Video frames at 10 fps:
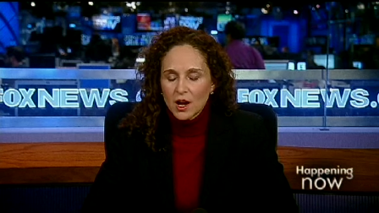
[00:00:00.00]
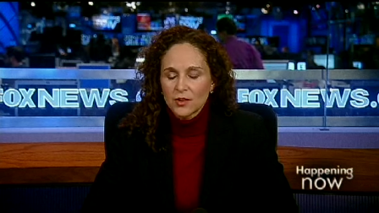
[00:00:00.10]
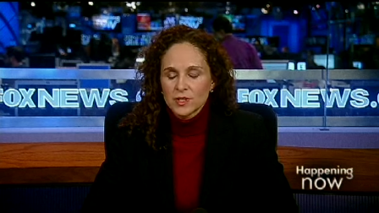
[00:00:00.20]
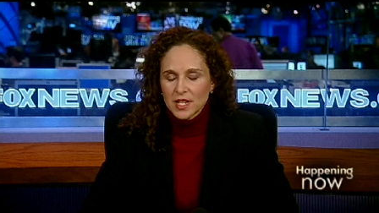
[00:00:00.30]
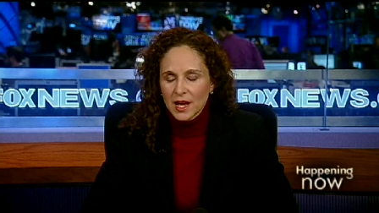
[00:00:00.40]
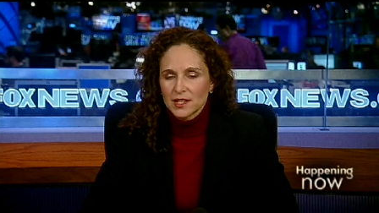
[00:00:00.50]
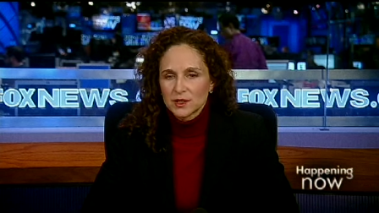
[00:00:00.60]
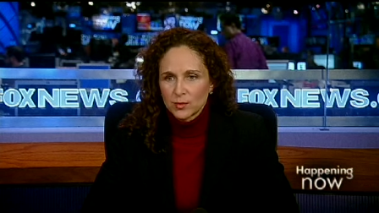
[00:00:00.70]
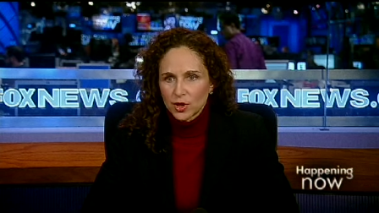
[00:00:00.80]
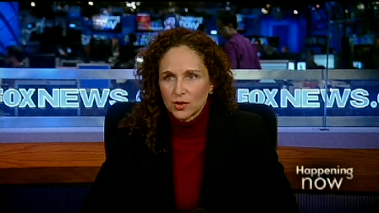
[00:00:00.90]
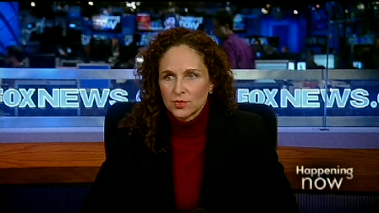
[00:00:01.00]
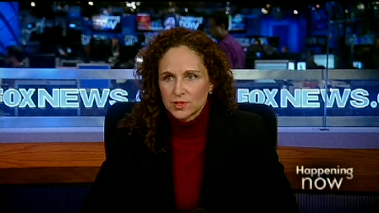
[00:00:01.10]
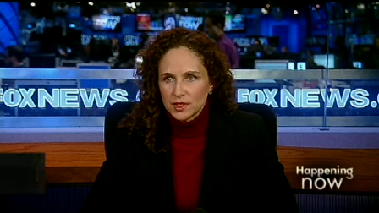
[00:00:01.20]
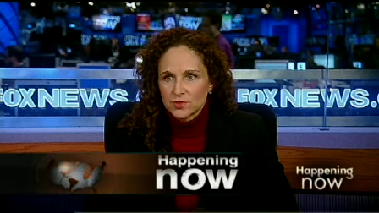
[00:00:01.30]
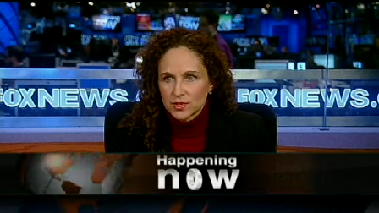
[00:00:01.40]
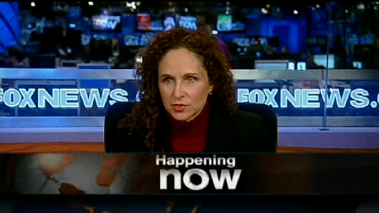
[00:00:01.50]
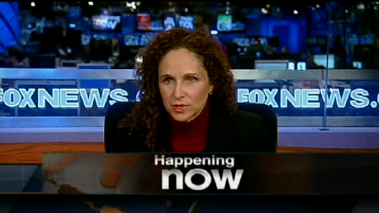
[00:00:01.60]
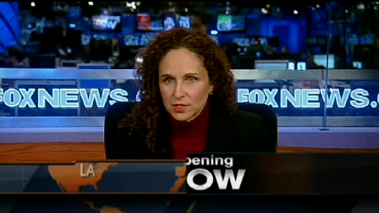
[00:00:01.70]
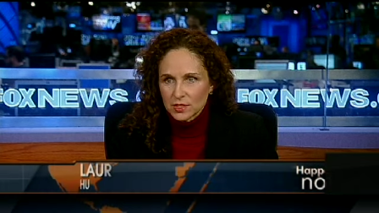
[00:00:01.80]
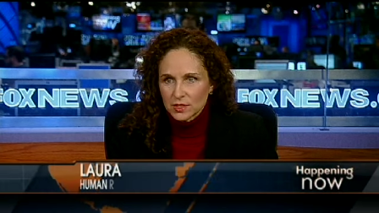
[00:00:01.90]
Congress has imposed these
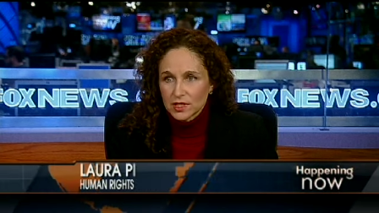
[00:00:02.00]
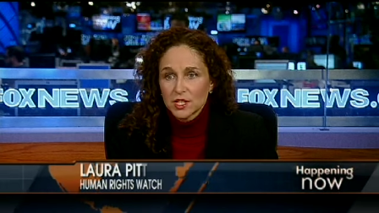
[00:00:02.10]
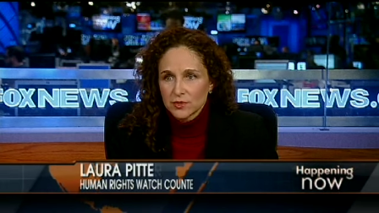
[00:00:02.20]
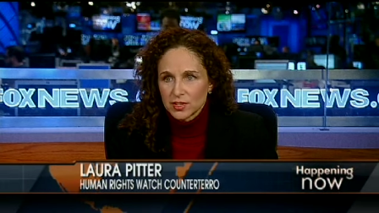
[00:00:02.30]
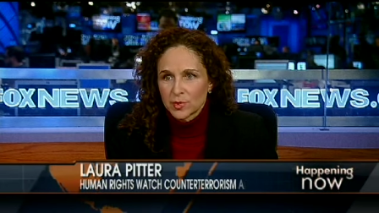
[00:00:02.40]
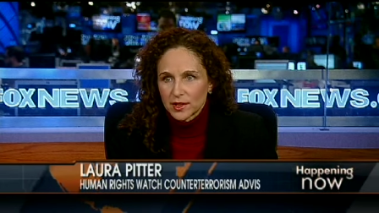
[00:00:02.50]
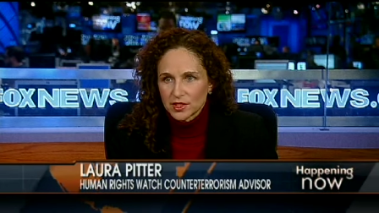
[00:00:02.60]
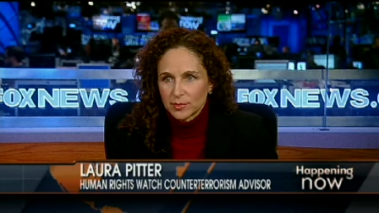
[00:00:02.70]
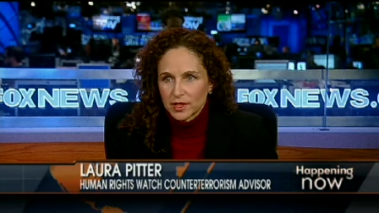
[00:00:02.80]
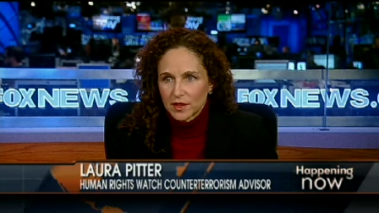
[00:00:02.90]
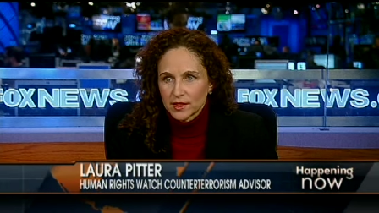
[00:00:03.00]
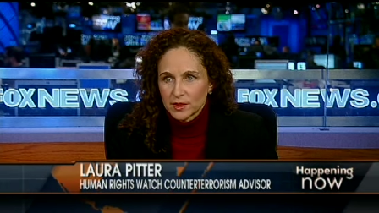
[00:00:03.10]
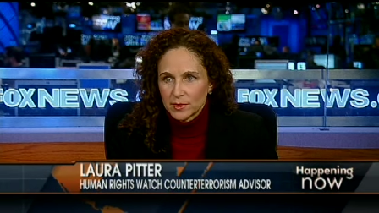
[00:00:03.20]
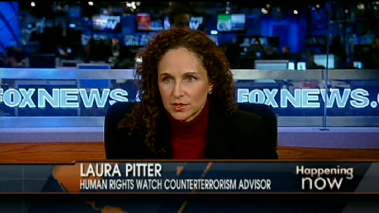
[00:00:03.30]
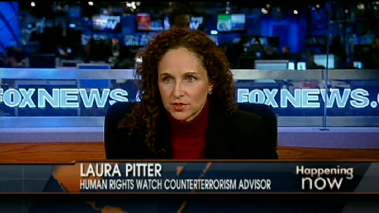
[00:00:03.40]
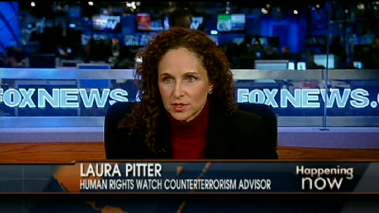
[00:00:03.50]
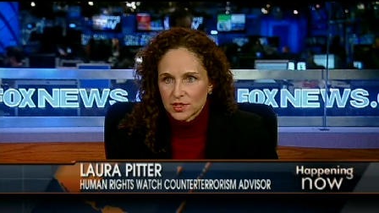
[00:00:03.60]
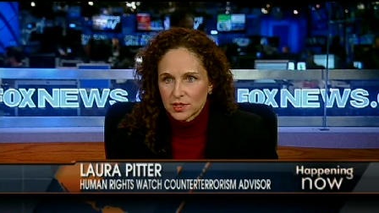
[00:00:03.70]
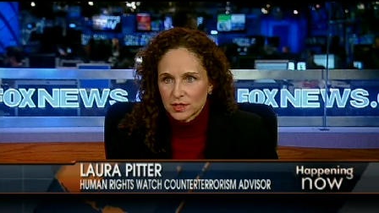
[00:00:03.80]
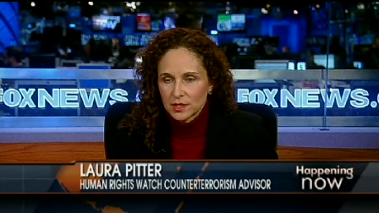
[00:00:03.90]
restrictions irresponsibly on the
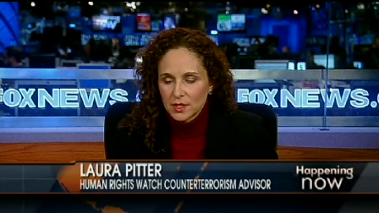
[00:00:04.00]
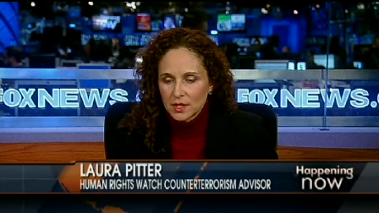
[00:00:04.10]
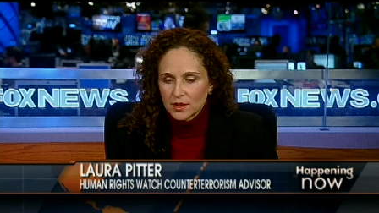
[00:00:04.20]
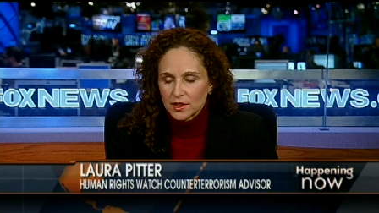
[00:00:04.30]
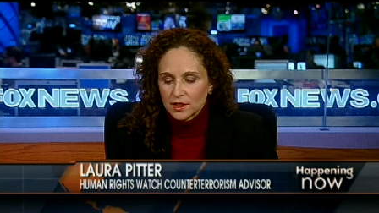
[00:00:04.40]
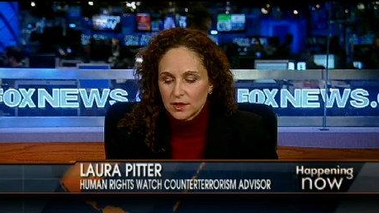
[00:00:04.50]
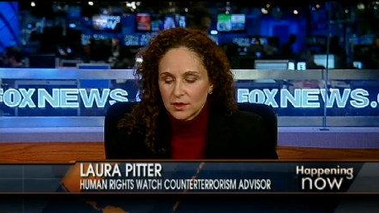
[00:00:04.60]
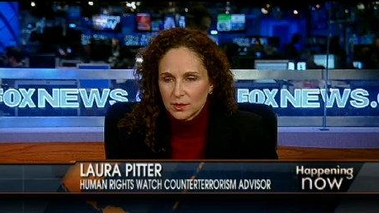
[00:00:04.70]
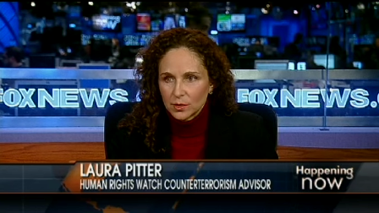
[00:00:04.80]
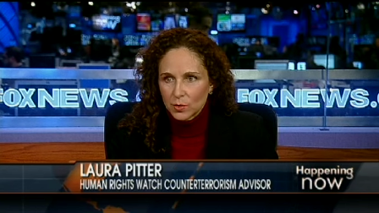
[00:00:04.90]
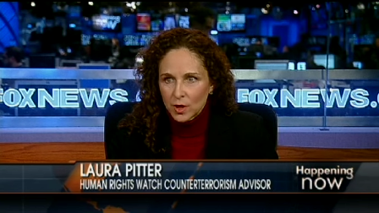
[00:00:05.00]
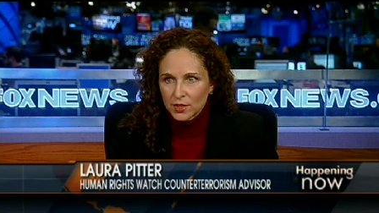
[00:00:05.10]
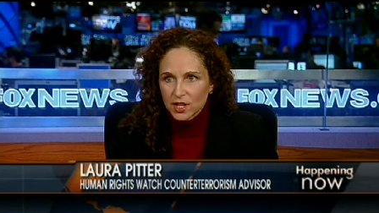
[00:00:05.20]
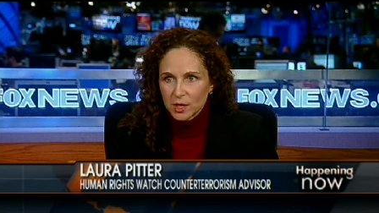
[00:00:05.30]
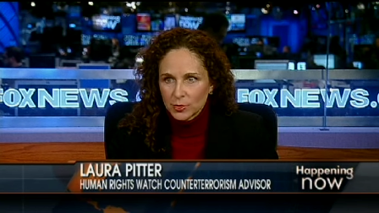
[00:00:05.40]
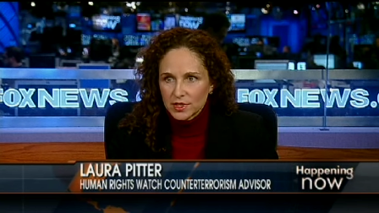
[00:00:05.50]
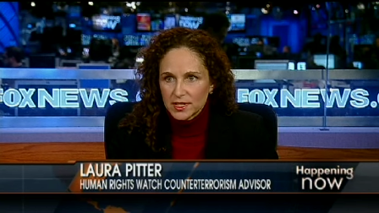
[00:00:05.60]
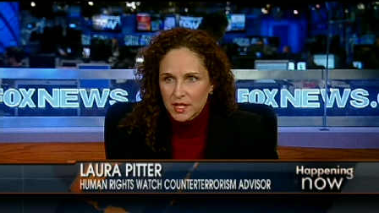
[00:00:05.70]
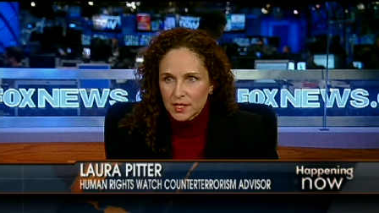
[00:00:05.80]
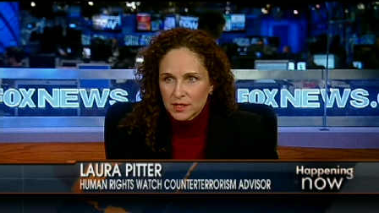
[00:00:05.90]
administration. The Guantanamo
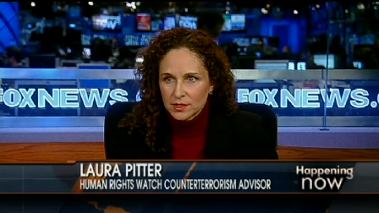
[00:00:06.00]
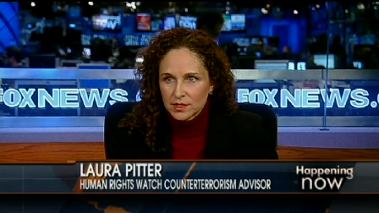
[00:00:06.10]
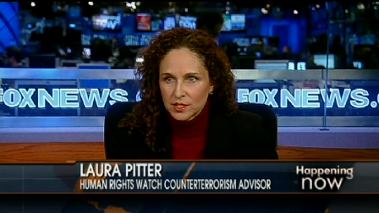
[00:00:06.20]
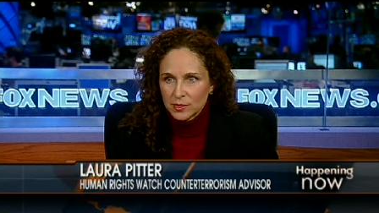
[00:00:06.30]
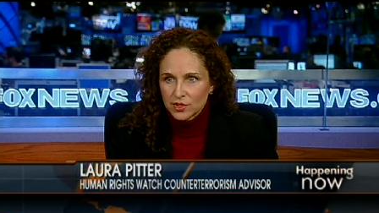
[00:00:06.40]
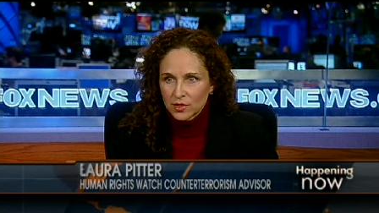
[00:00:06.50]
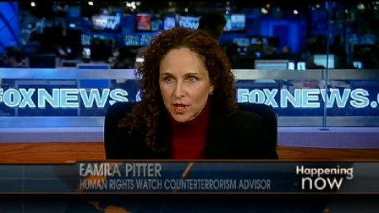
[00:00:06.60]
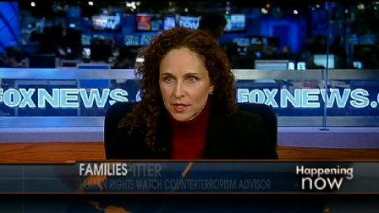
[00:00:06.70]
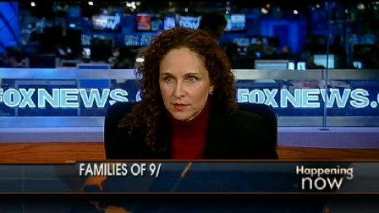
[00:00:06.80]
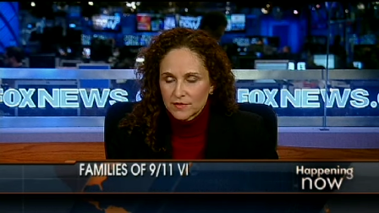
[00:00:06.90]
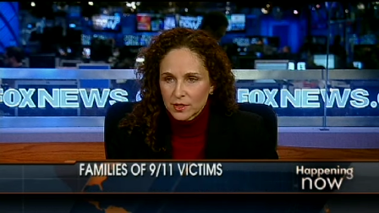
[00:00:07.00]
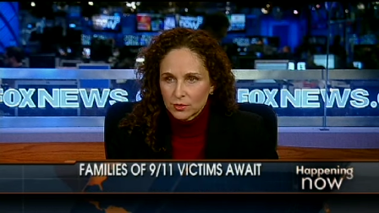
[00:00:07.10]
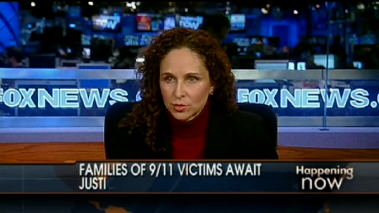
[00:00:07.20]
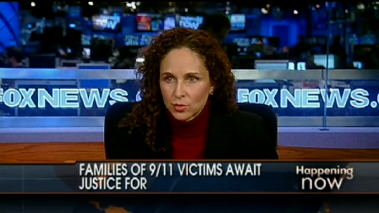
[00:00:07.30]
detainees need to be tried in federal